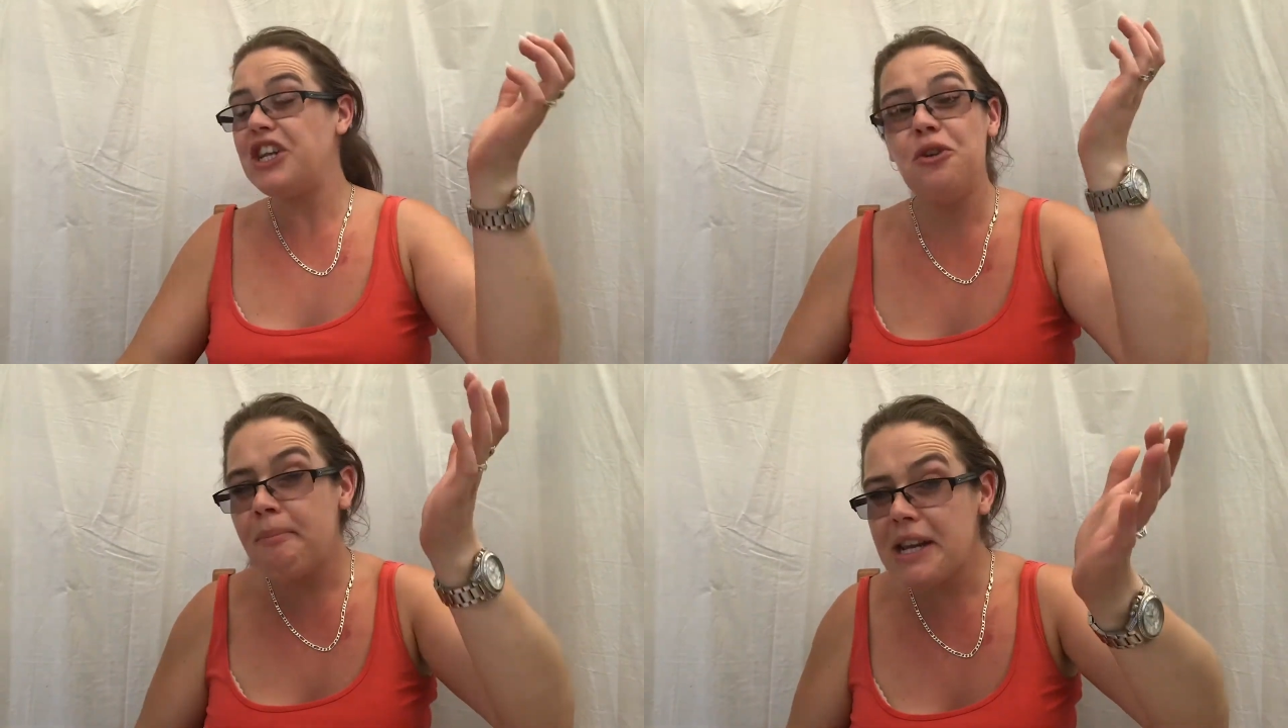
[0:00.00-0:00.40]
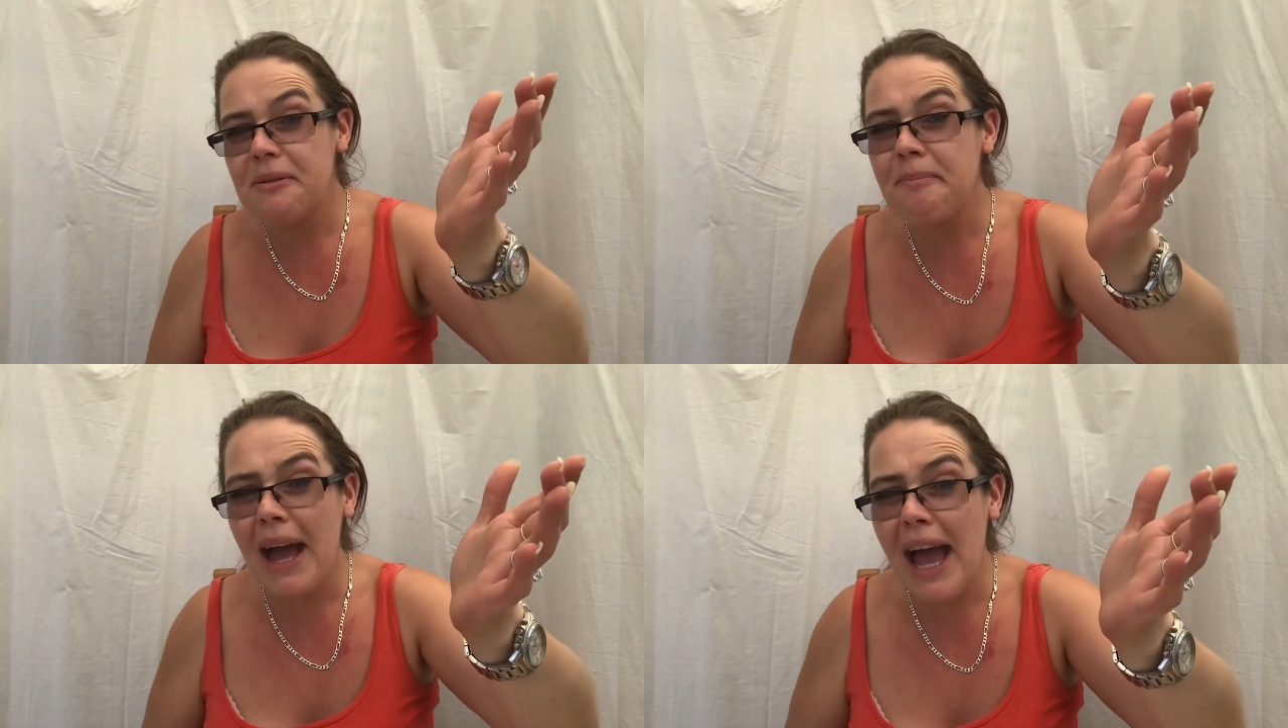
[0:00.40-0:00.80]
and you
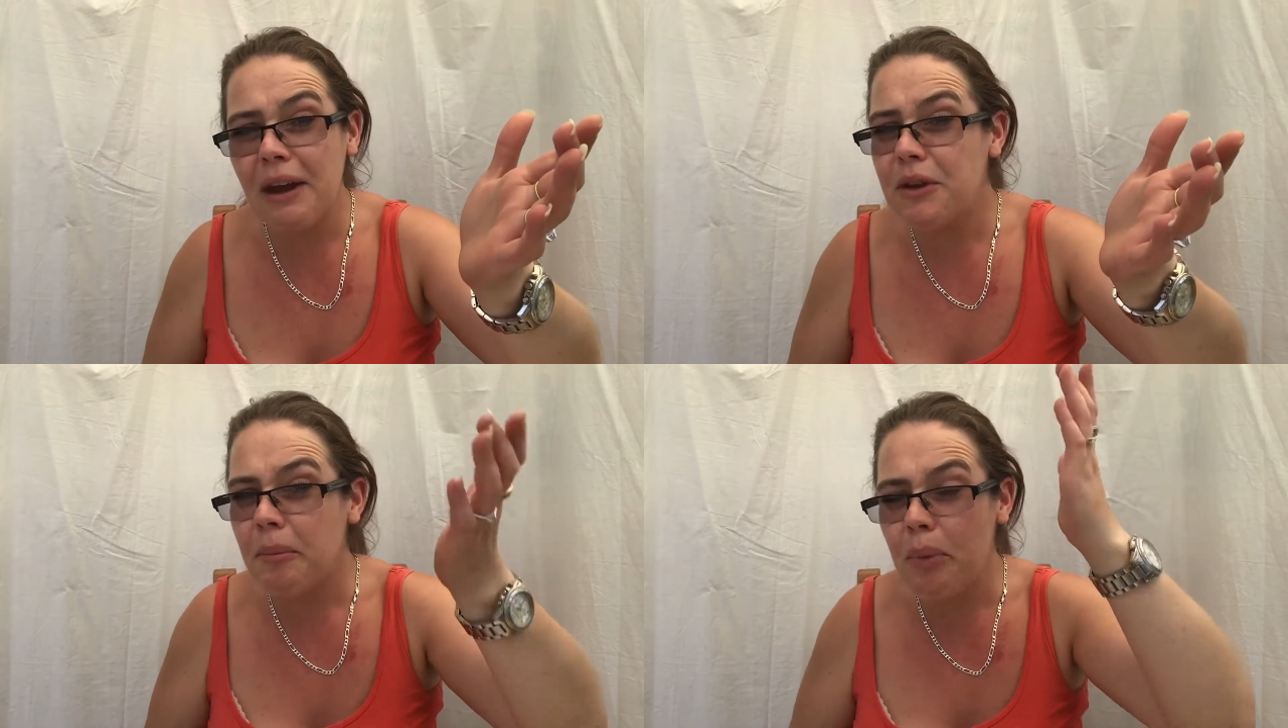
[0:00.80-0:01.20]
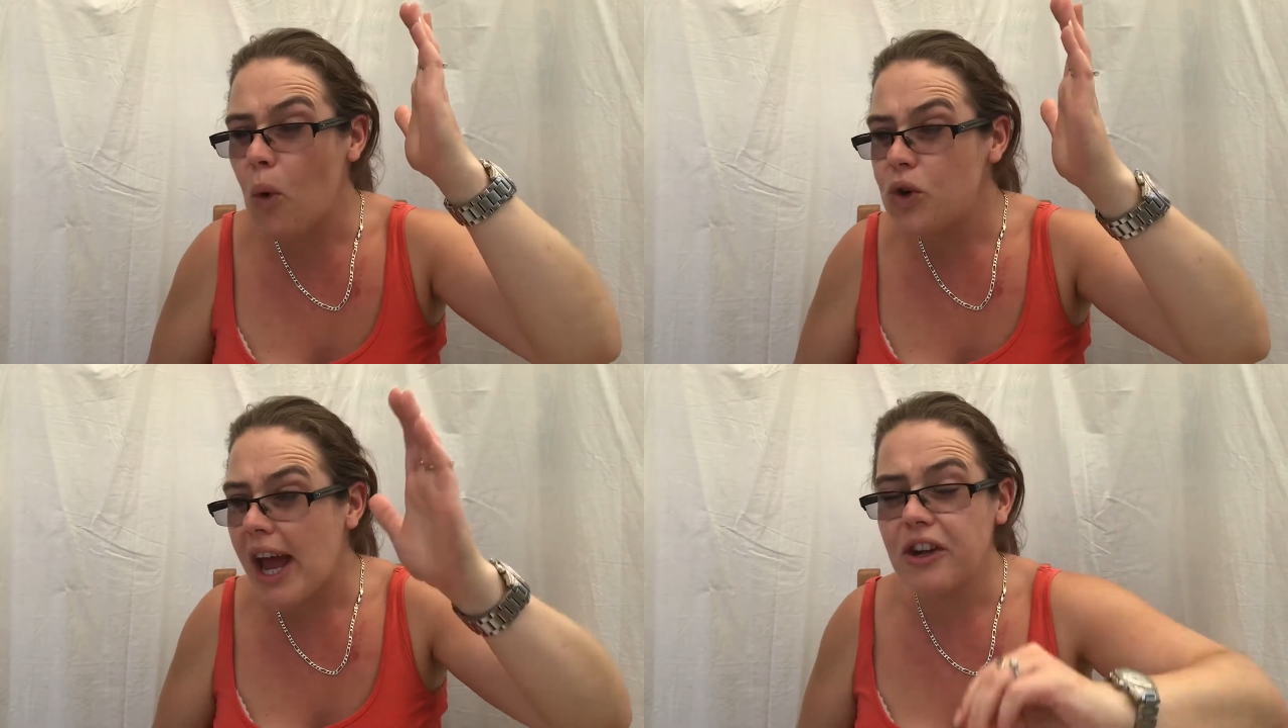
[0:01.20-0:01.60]
met a man with a
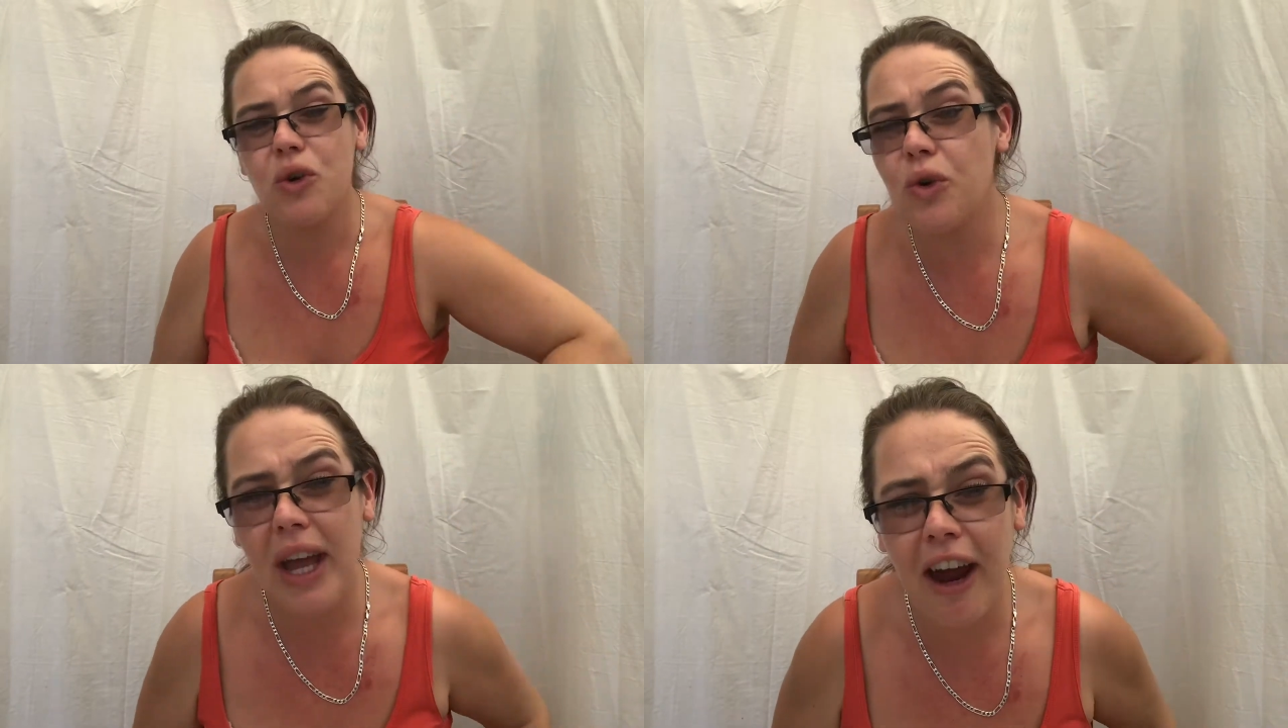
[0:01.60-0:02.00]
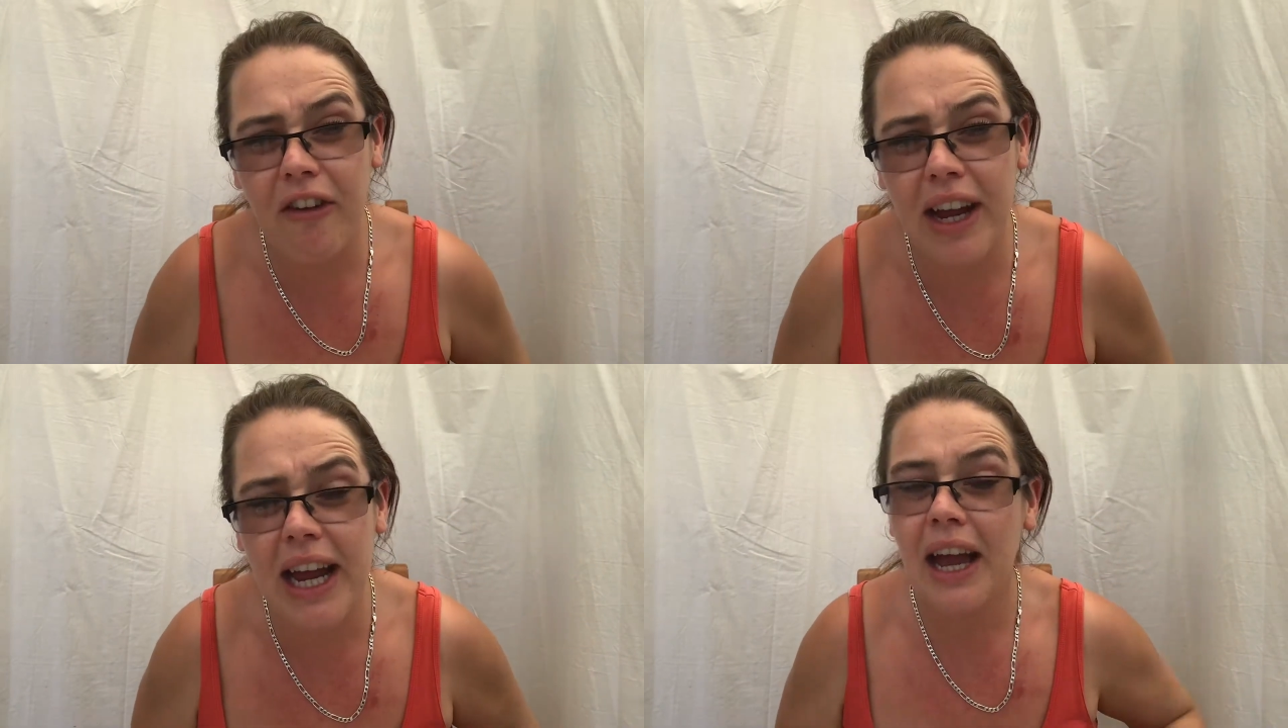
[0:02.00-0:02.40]
bald head called
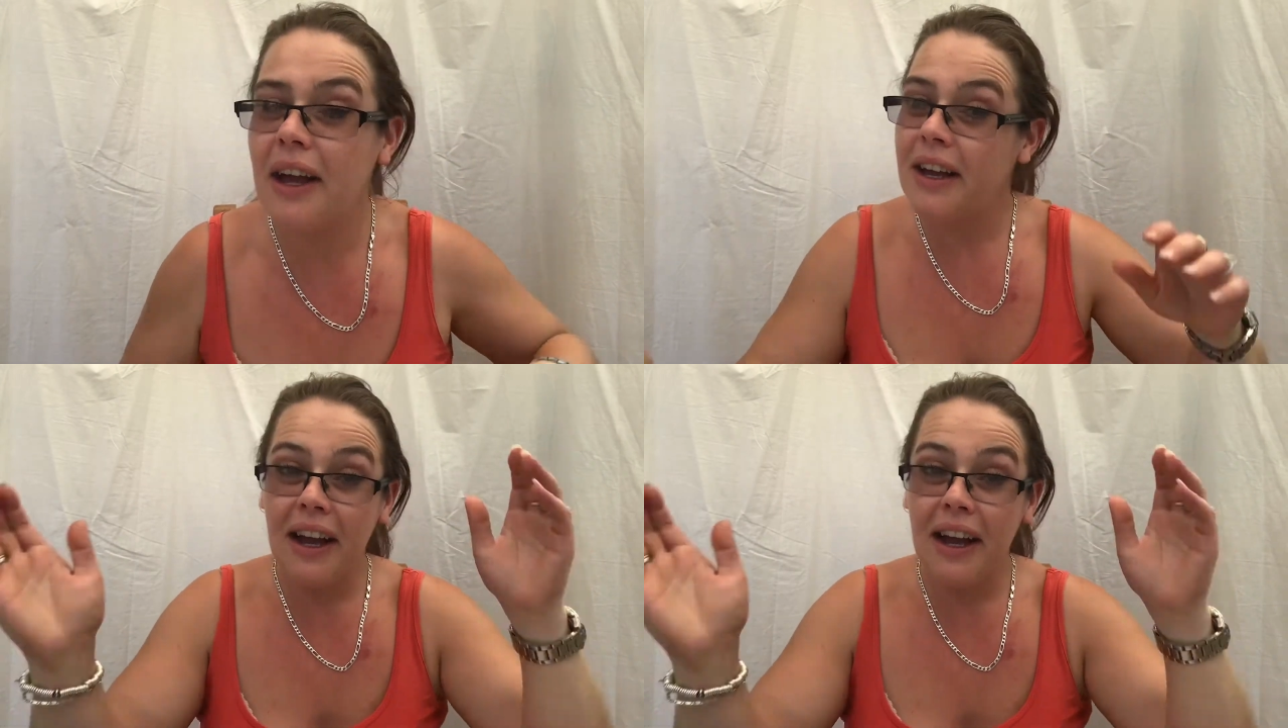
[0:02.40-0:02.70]
Gary,